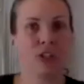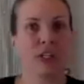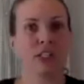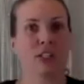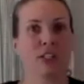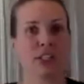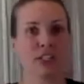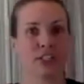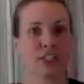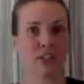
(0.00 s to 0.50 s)

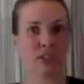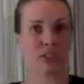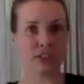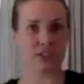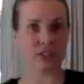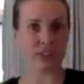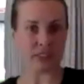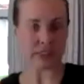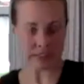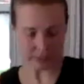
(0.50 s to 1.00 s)
adjust your
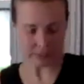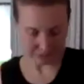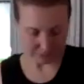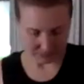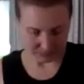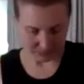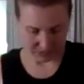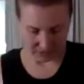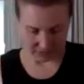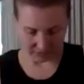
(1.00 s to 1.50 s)
seat,
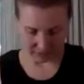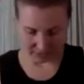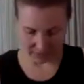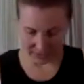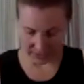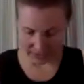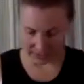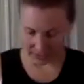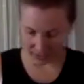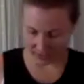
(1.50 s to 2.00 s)

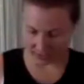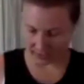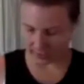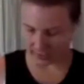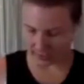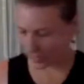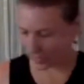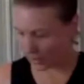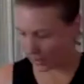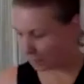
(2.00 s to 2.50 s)
definitely take that
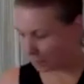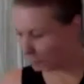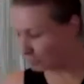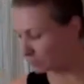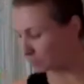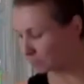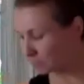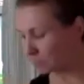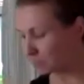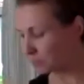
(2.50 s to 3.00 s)
time
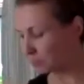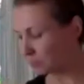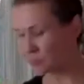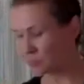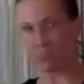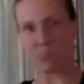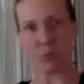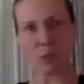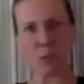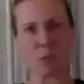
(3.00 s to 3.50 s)

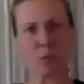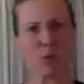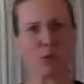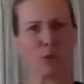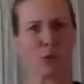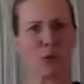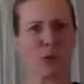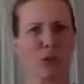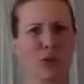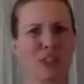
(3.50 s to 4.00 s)

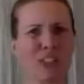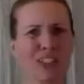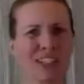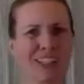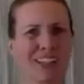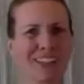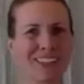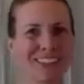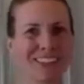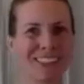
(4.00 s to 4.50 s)
before we go to the
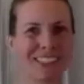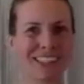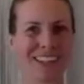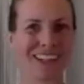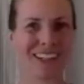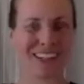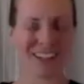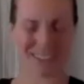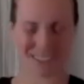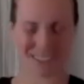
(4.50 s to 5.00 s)
other side.